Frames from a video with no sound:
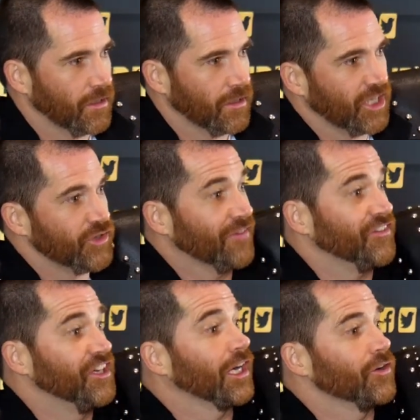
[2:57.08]
and you have
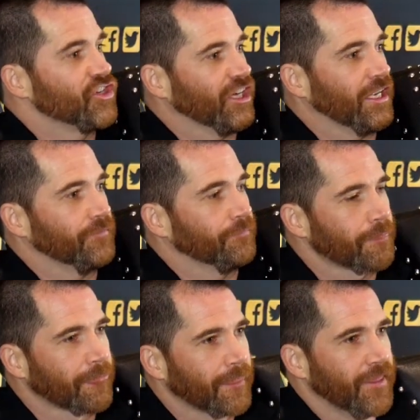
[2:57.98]
the negotiator.
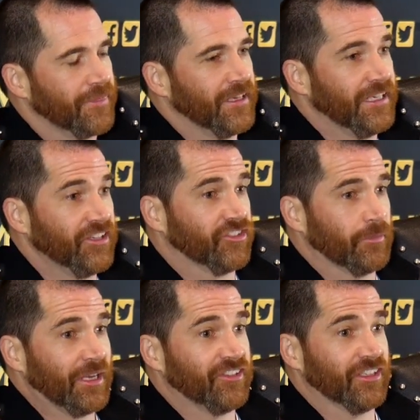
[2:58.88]
The lister
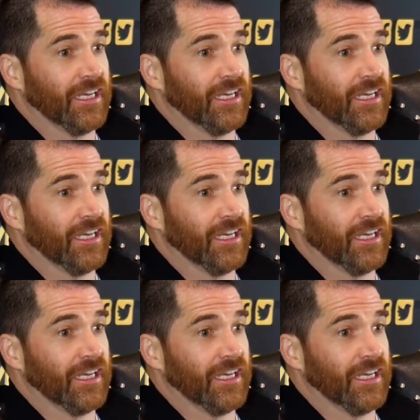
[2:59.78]
basically